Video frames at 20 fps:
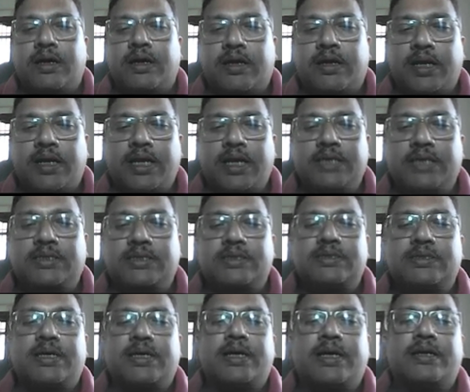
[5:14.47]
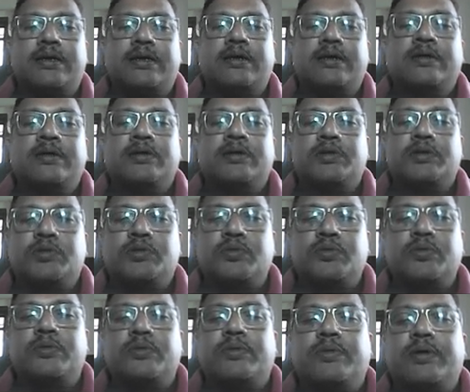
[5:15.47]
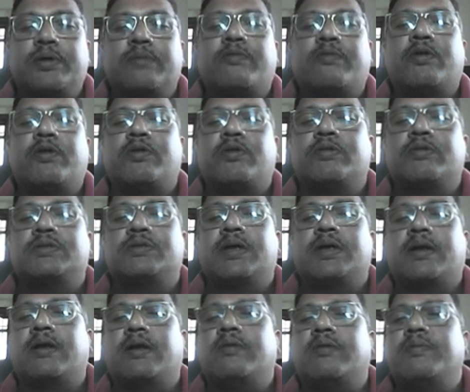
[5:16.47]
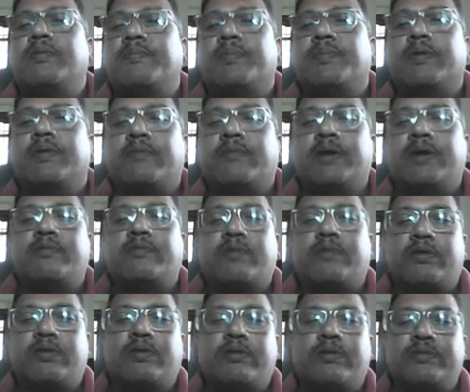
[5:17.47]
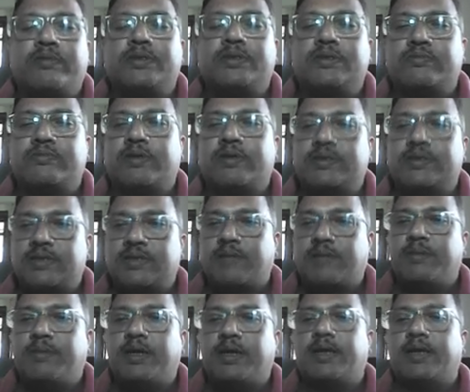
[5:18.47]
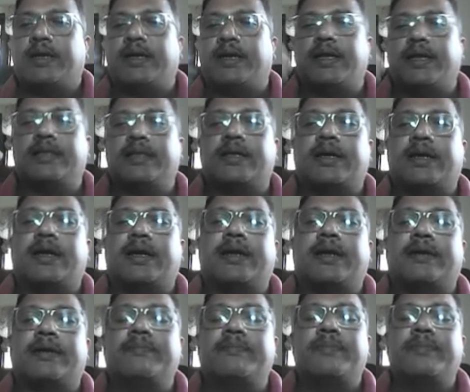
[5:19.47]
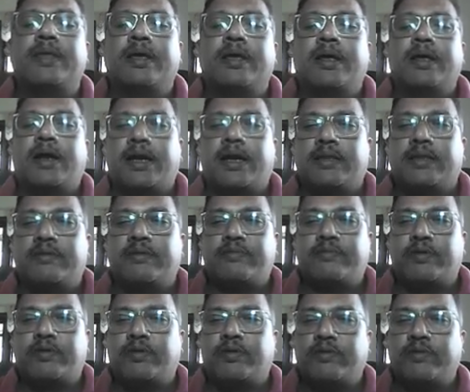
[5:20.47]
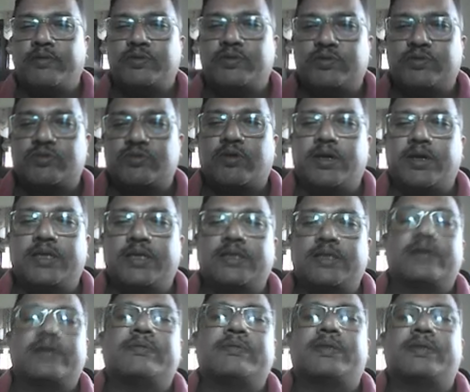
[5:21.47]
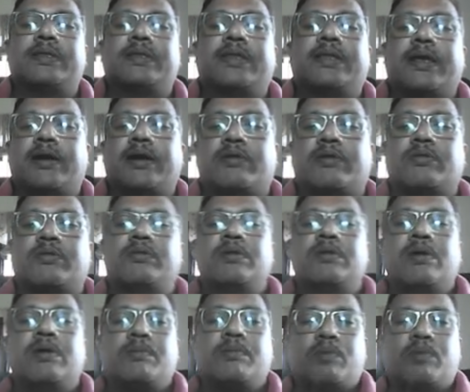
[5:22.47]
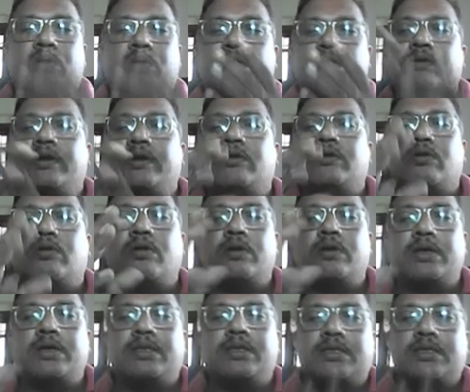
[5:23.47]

releases that, two photons are now, one photon which was coming and hitting that atom, another photon which was already there with the electron, both will go in the